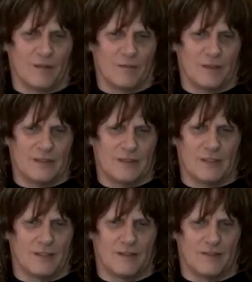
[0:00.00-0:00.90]
But
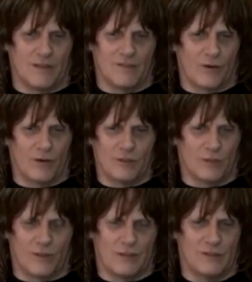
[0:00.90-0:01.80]
I've always
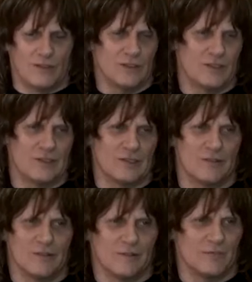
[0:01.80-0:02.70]
wanted to just
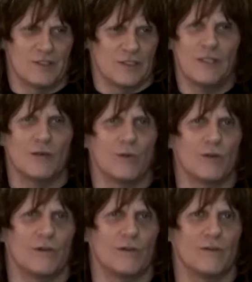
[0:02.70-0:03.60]
see the
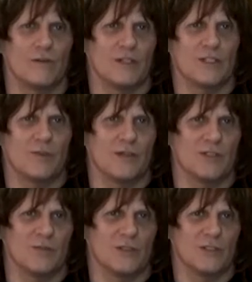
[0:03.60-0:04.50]
world and
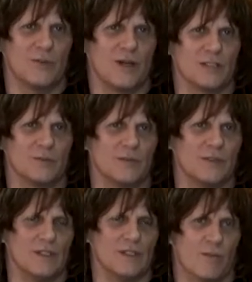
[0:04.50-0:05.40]
experience as much as possible.
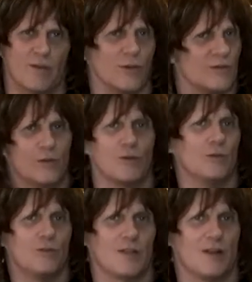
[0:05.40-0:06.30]
I mean, I've worked for
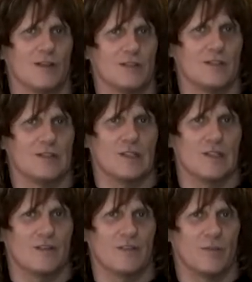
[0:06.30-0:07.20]
cruise lines and
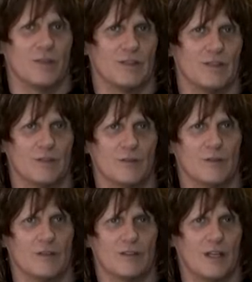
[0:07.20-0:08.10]
stuff. I've been
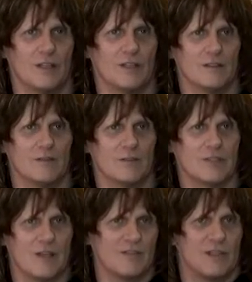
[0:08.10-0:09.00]
entertained in
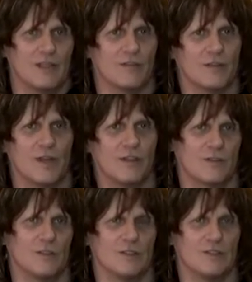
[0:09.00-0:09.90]
70 different
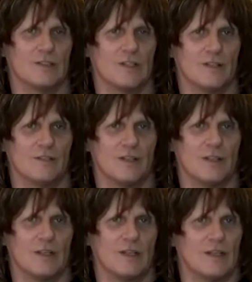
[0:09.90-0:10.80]
countries and stuff.
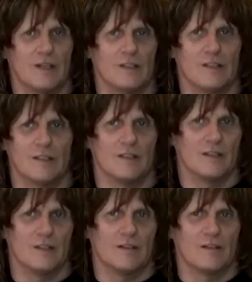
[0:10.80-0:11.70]
And
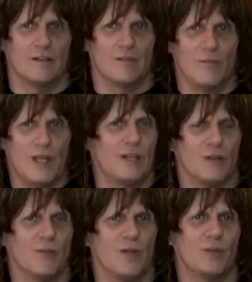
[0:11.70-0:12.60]
meeting
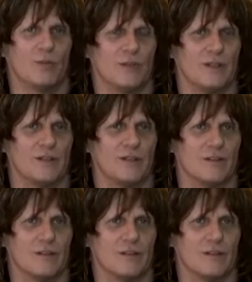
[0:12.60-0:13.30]
the people there,